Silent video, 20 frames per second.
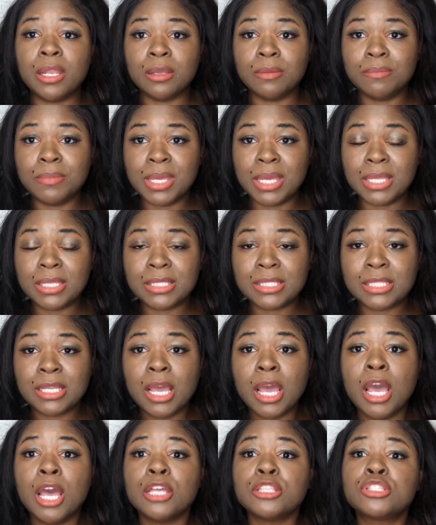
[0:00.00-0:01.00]
to
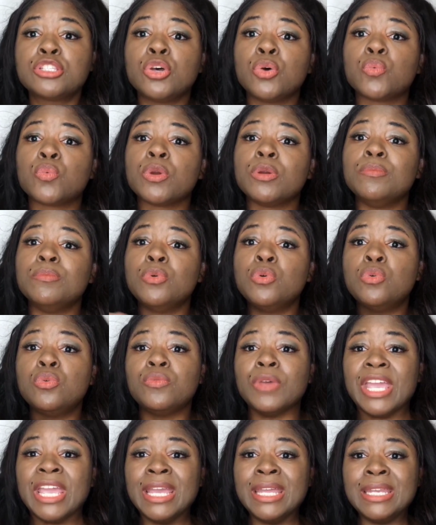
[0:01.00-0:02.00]
remove any and
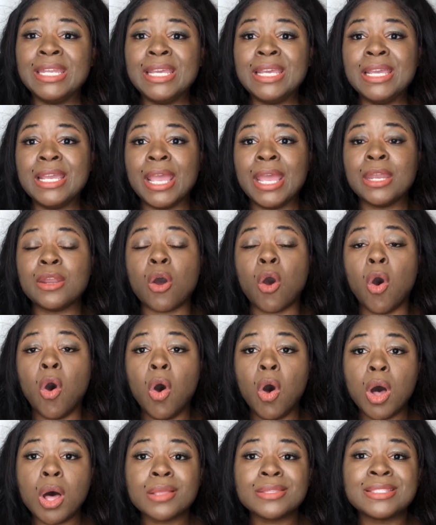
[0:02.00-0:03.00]
all
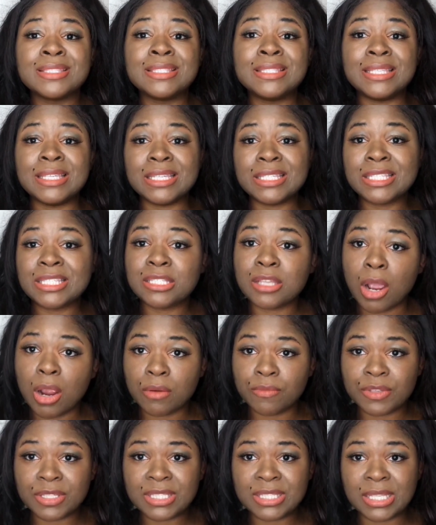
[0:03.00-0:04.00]
disservicing
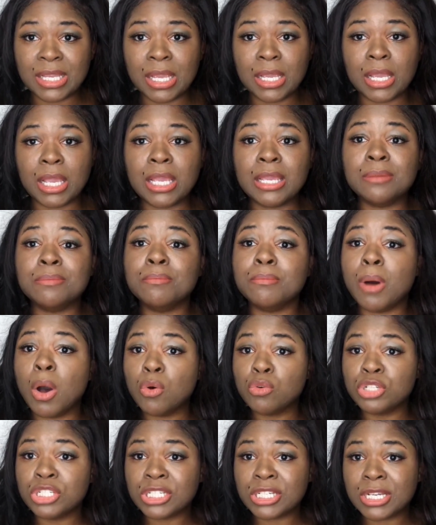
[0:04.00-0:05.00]
emotions,
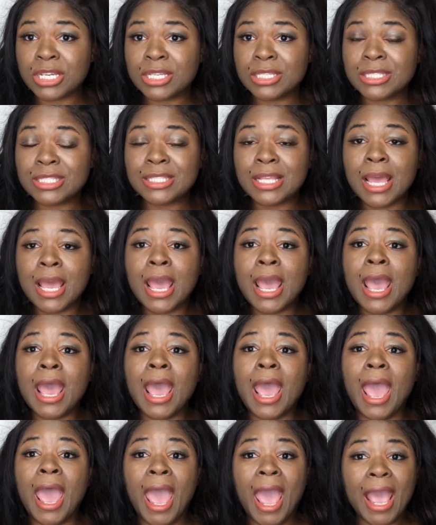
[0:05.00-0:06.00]

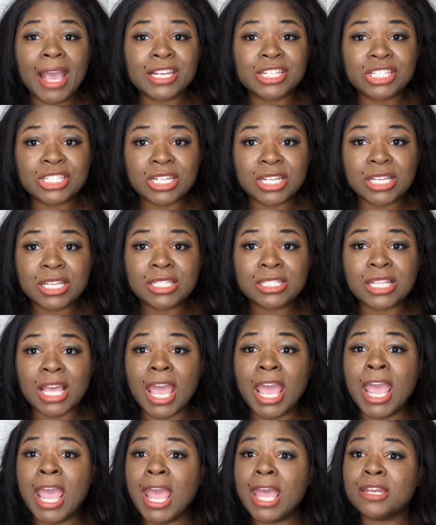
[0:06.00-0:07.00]
actions, and
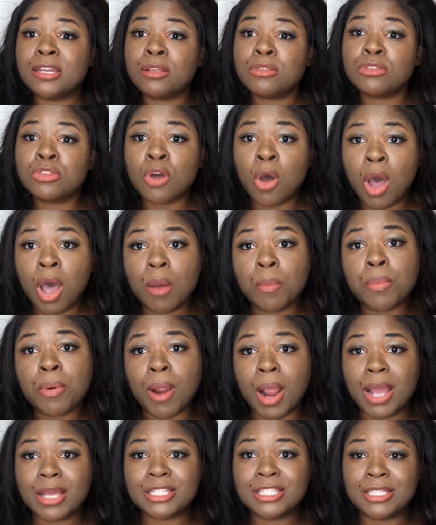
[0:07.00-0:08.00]
thought
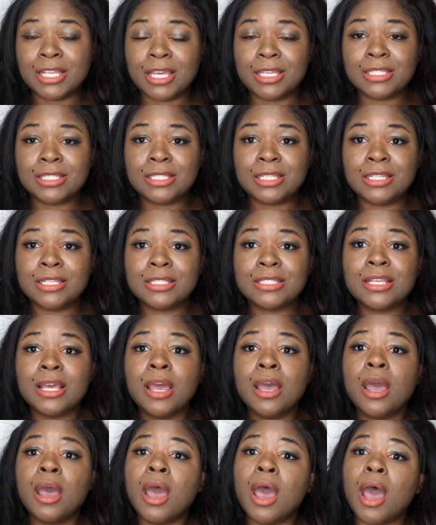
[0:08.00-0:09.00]
processes
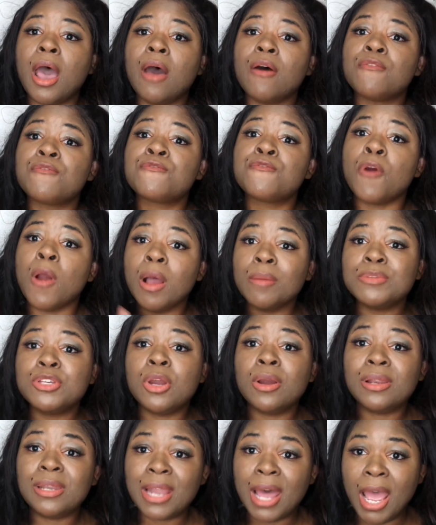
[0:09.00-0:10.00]
from your life
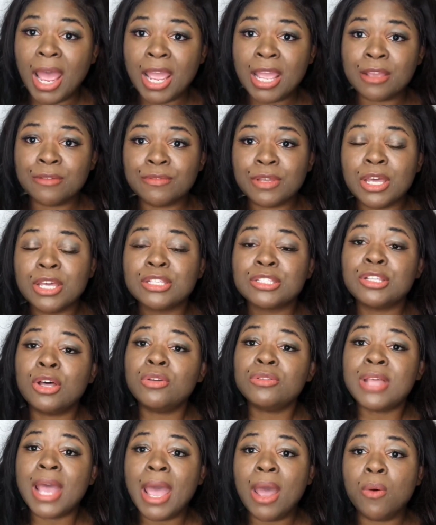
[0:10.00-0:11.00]
so that way
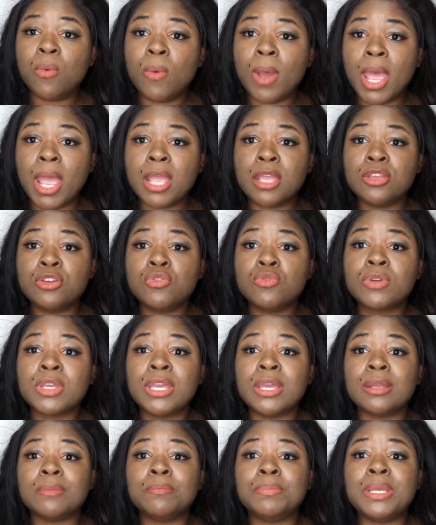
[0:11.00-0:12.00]
you can be more
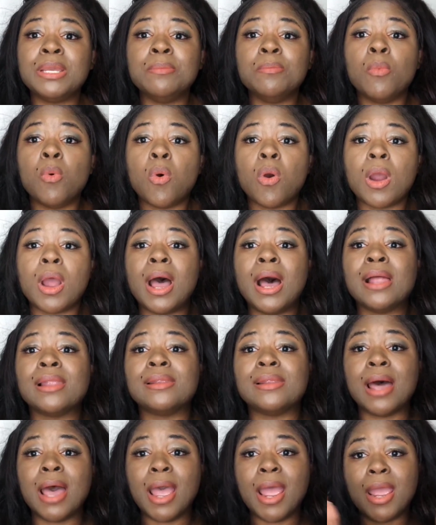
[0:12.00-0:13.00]
aligned
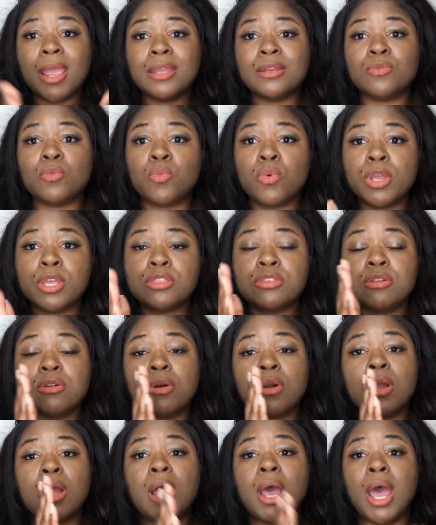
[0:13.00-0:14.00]
with your higher
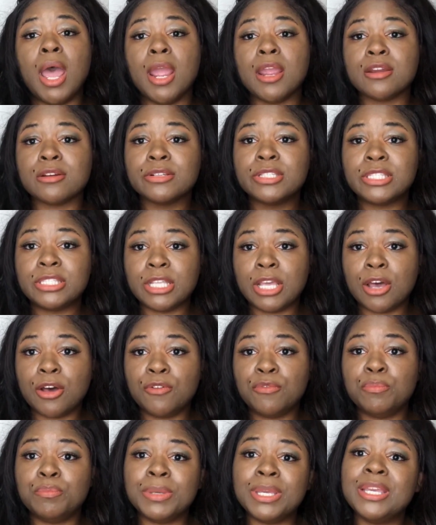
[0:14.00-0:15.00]
self,
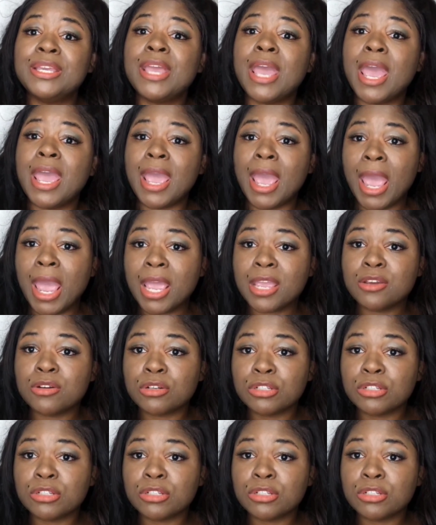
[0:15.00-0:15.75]
BKA your soul,